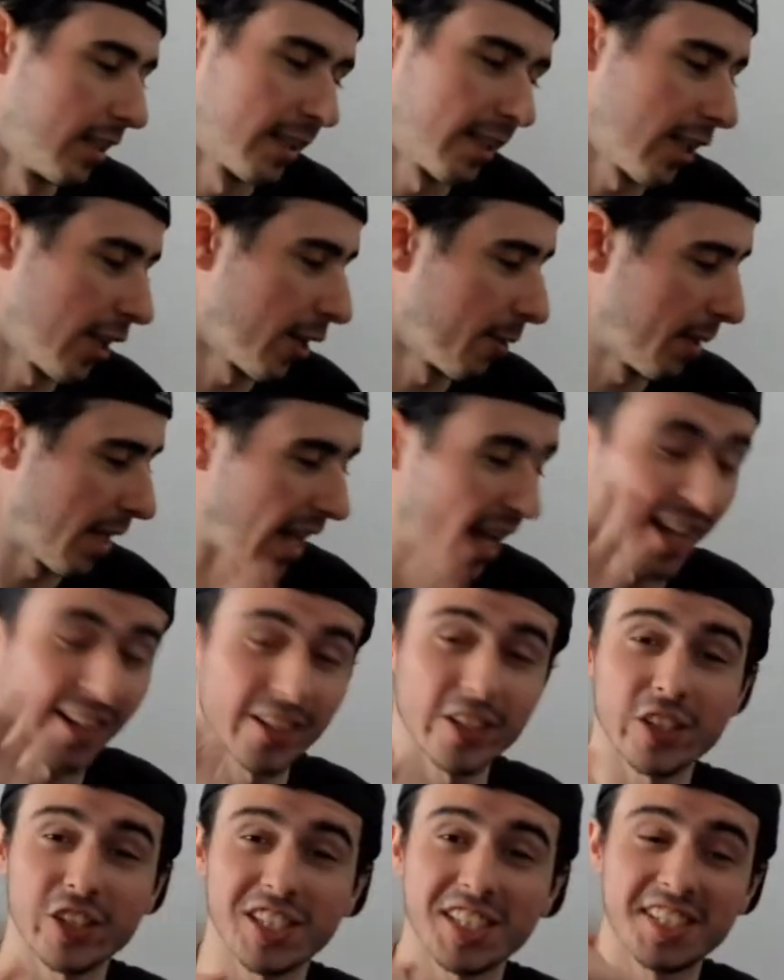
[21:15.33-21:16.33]
Damn, the
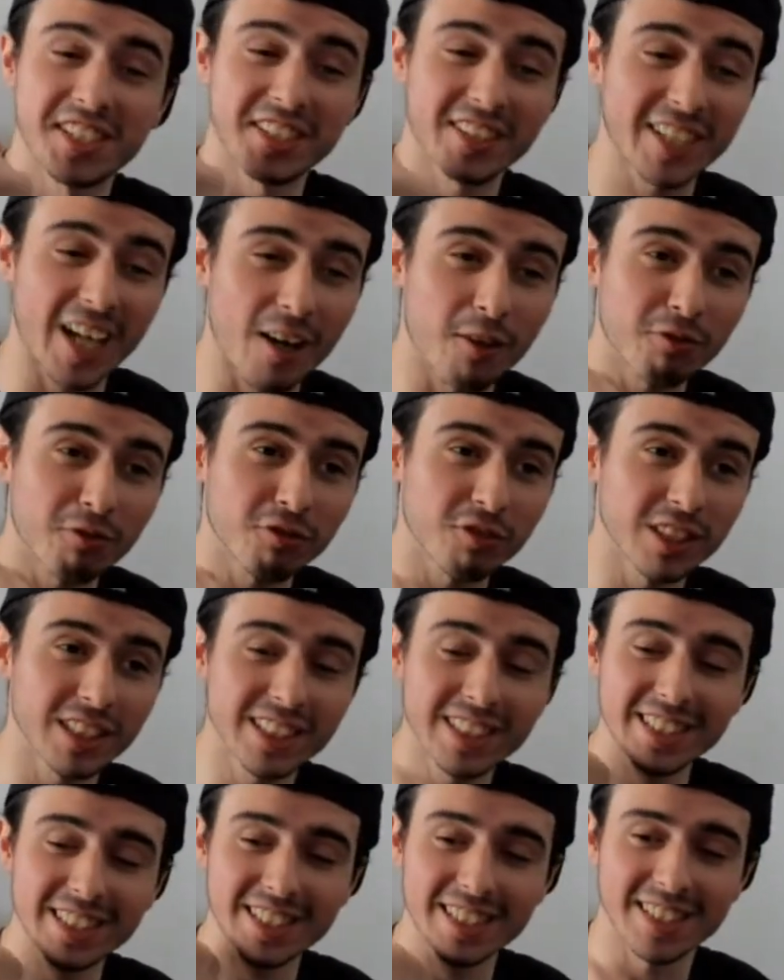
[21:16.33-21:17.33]
energy just got
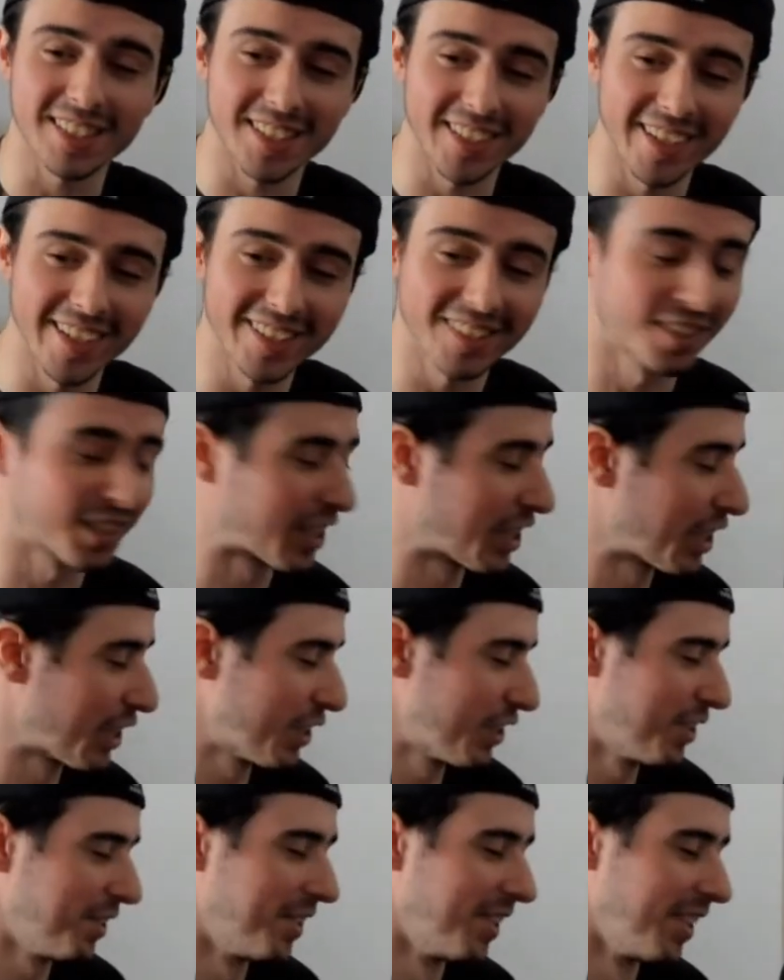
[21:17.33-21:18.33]
really intense,
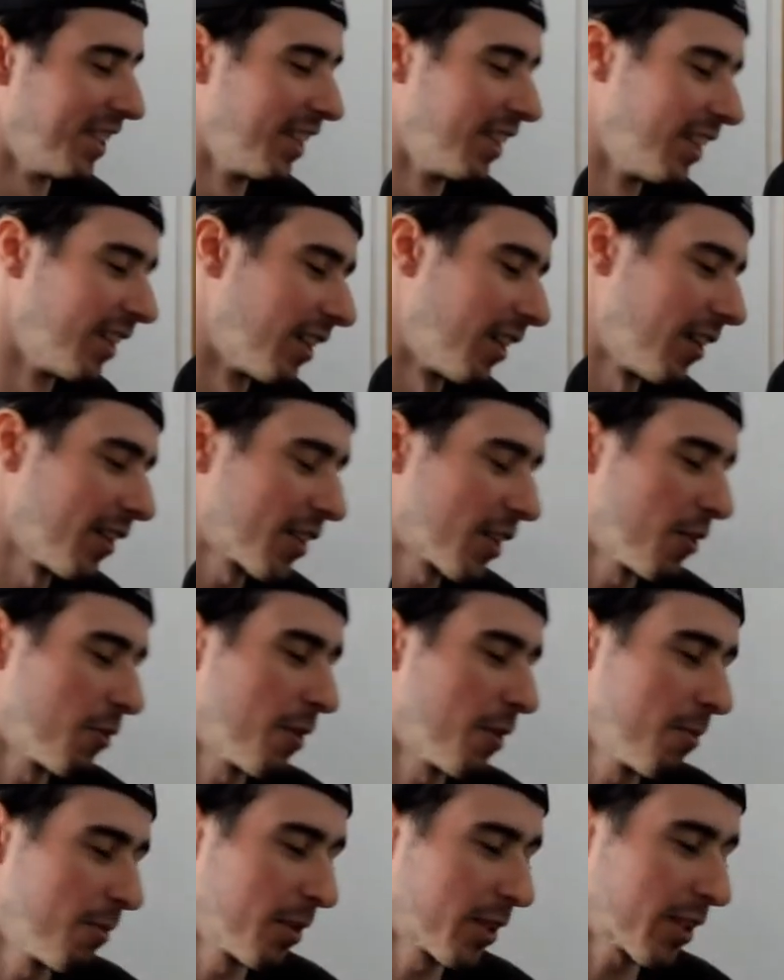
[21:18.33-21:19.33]
too. Hold on,
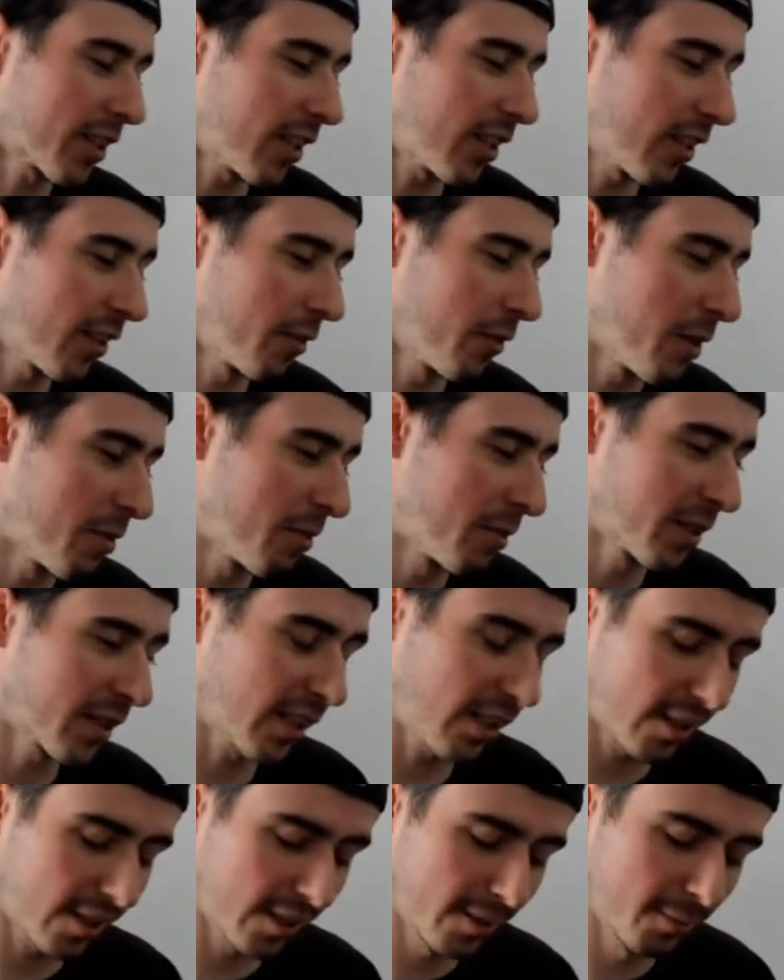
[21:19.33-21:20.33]
one more
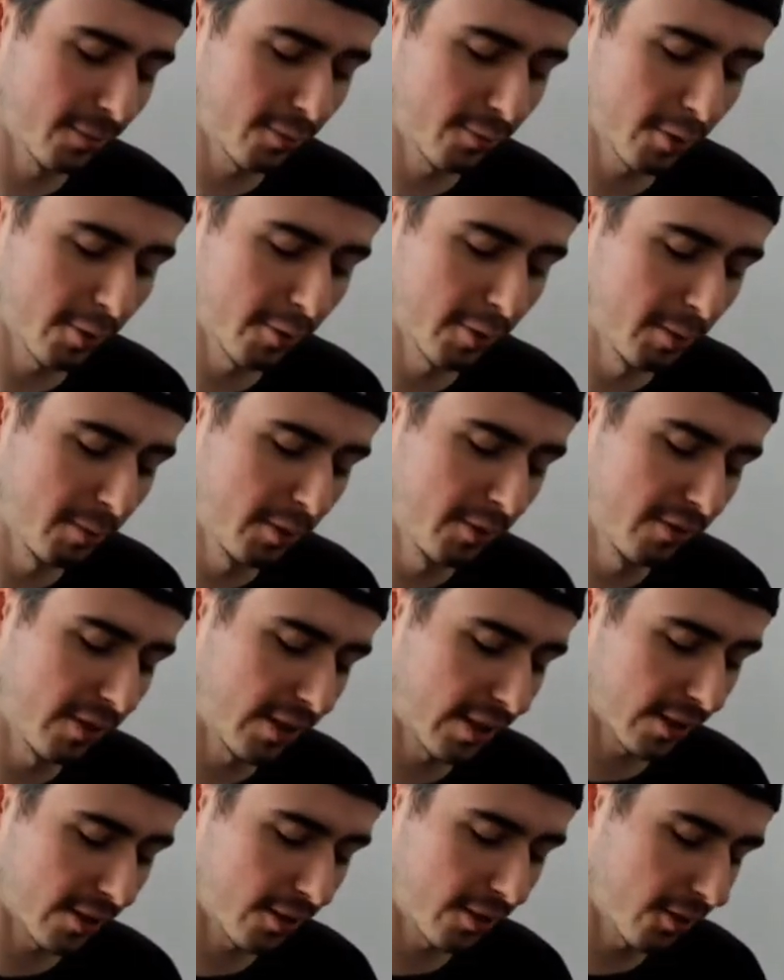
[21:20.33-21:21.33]
card before we move
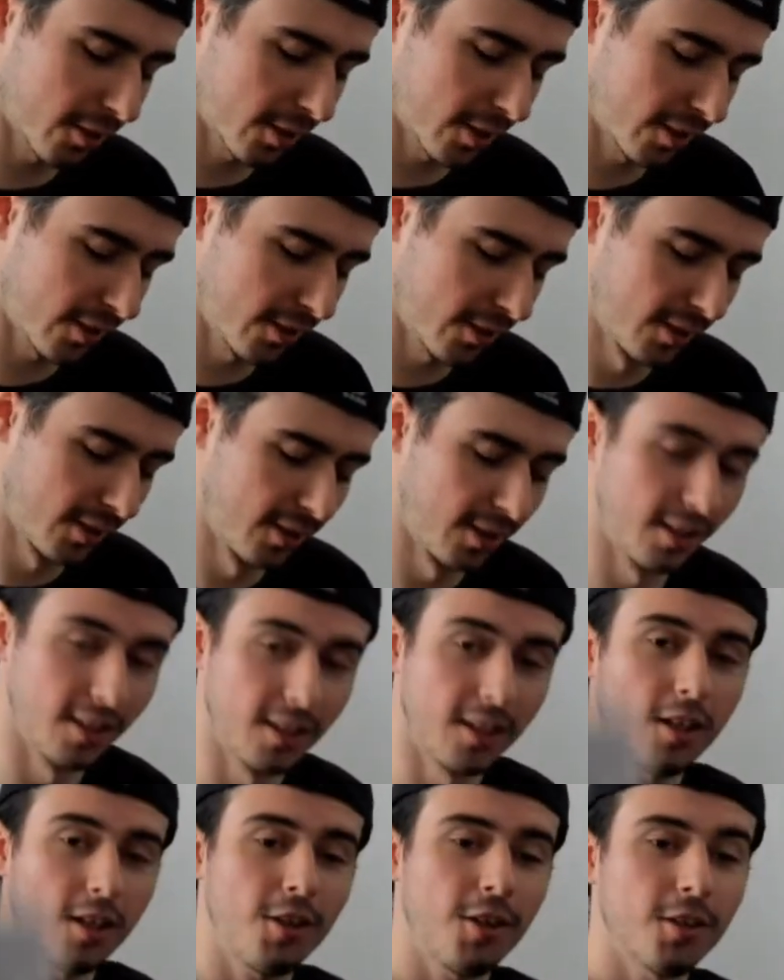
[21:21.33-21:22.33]
on.
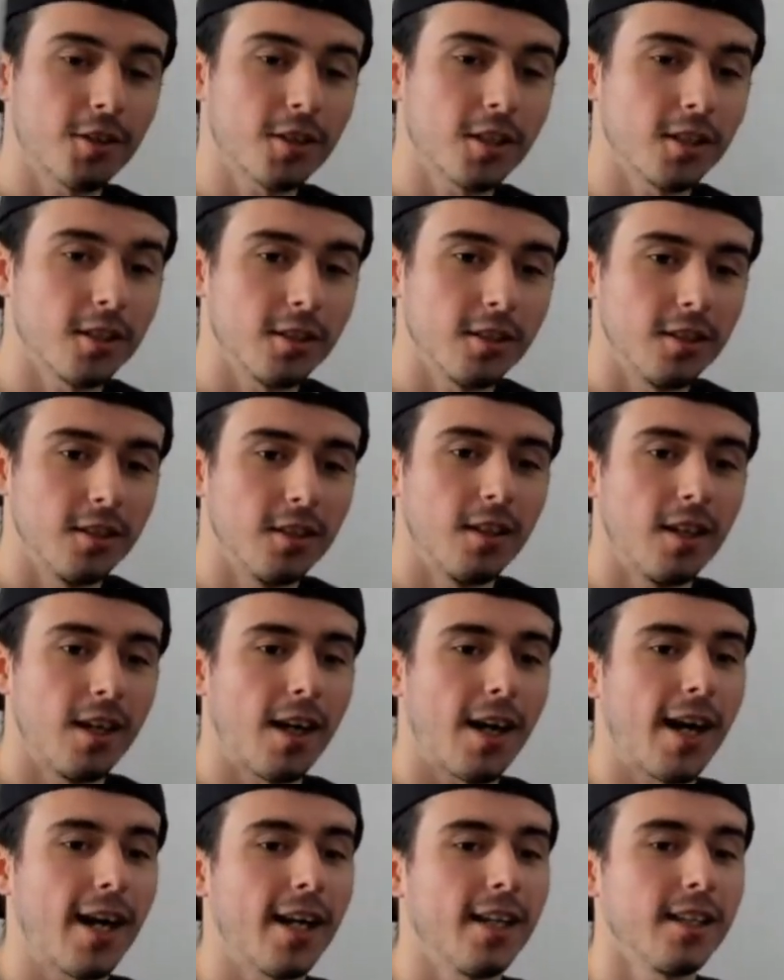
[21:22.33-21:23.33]
Hold on.
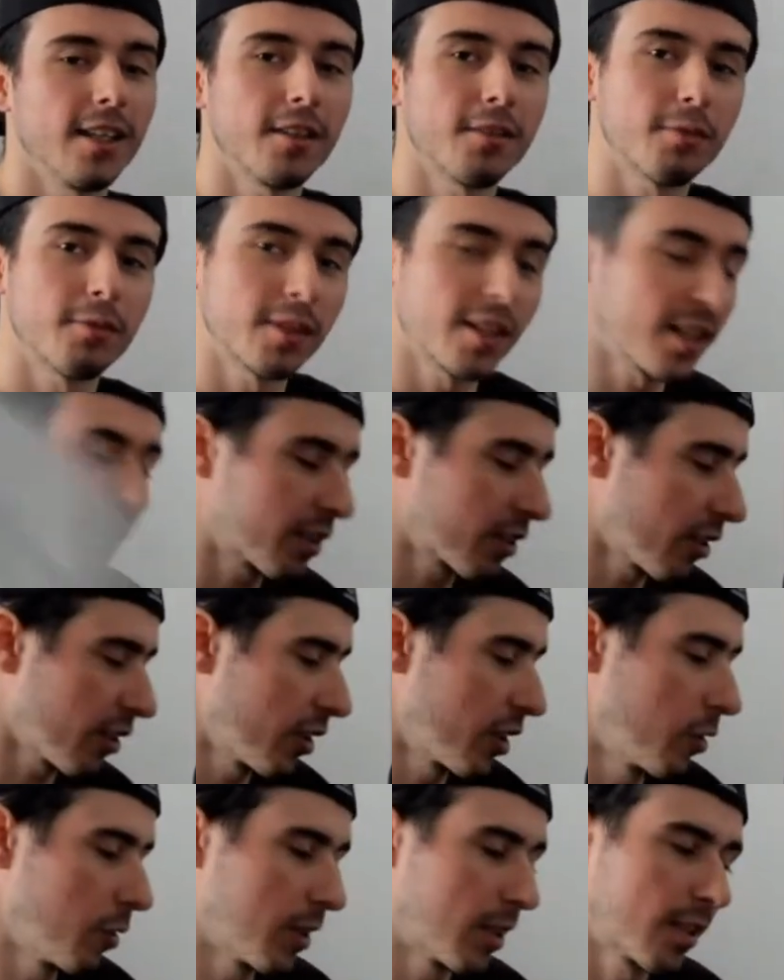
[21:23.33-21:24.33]
I left when I saw
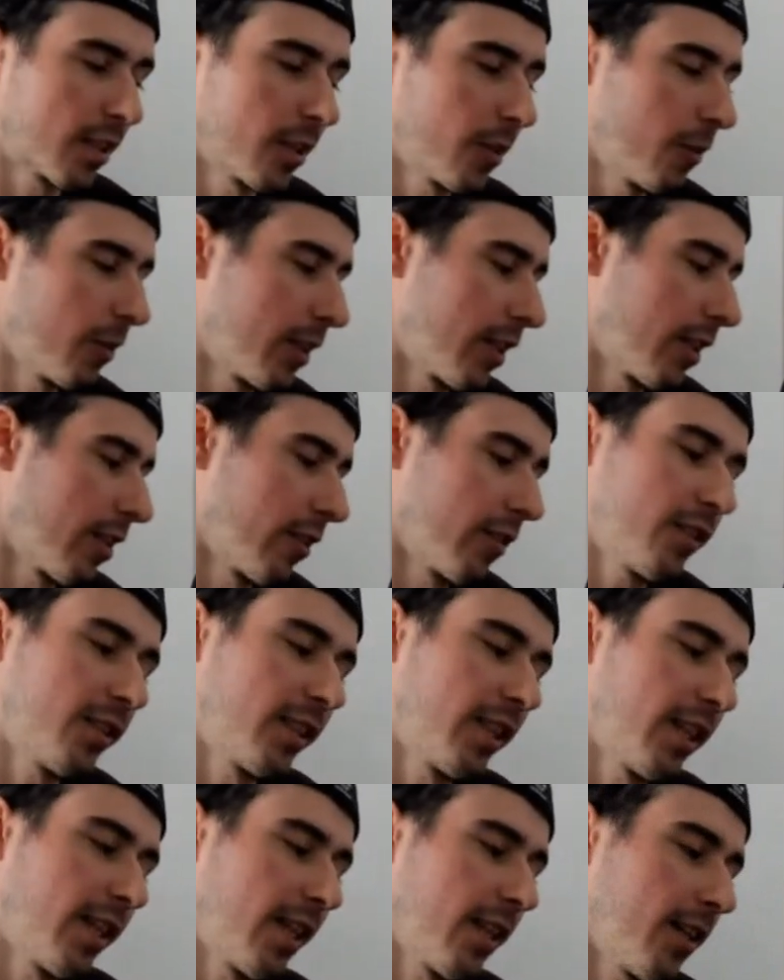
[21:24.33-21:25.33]
you with someone else.
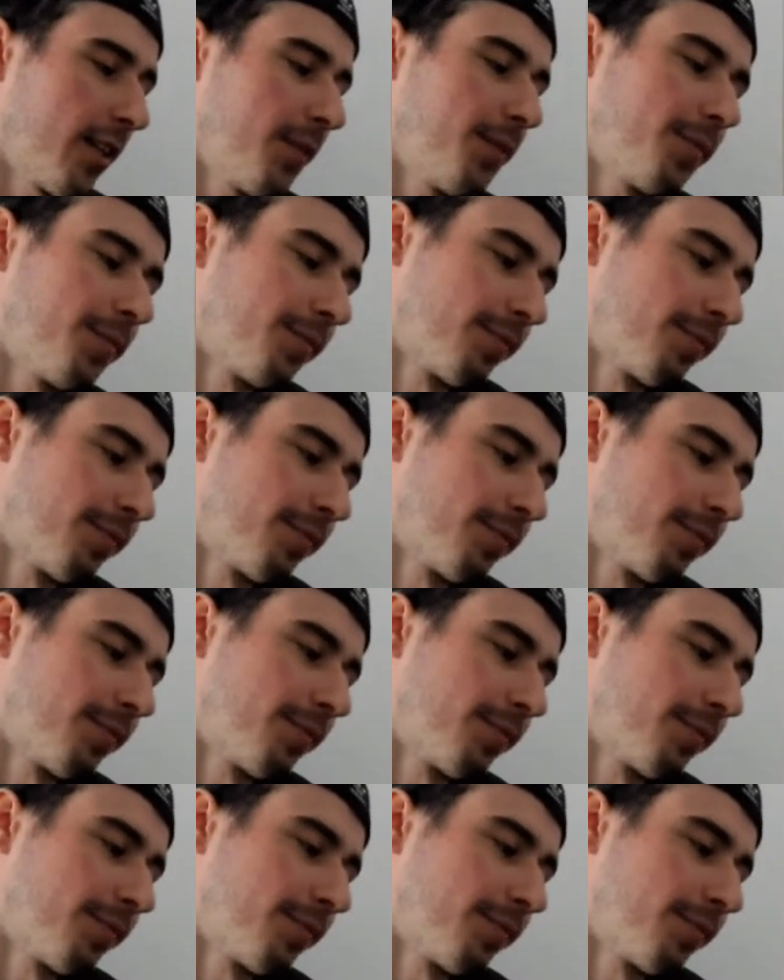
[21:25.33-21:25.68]
Yeah.